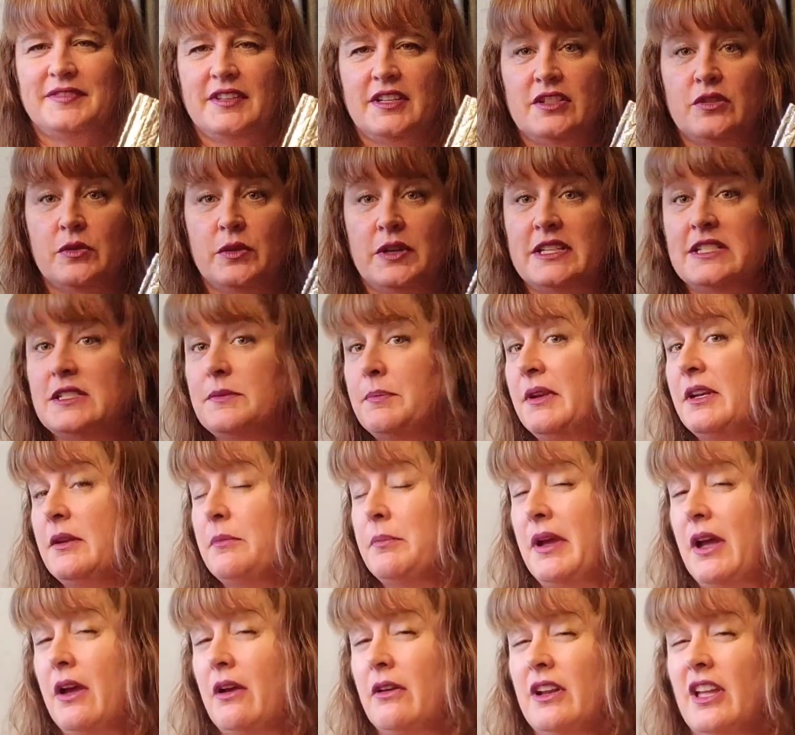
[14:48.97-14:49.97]
So it's been
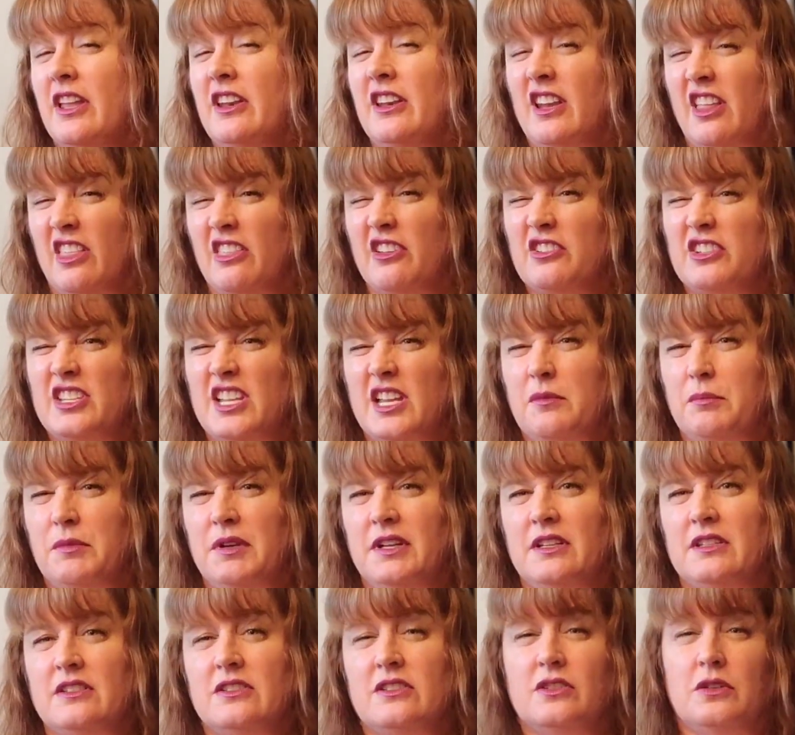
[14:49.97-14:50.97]
about another 10
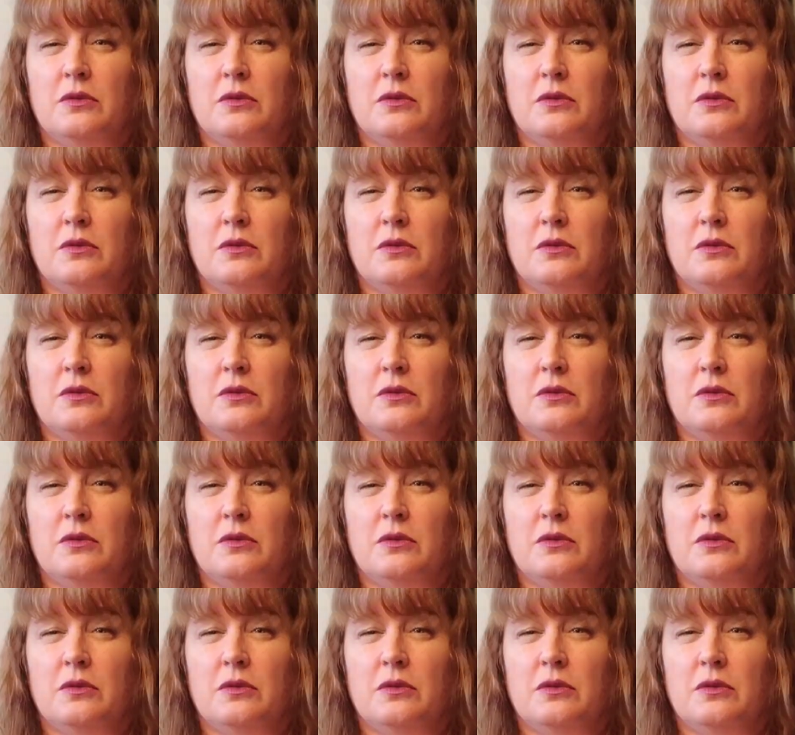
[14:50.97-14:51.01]
minutes,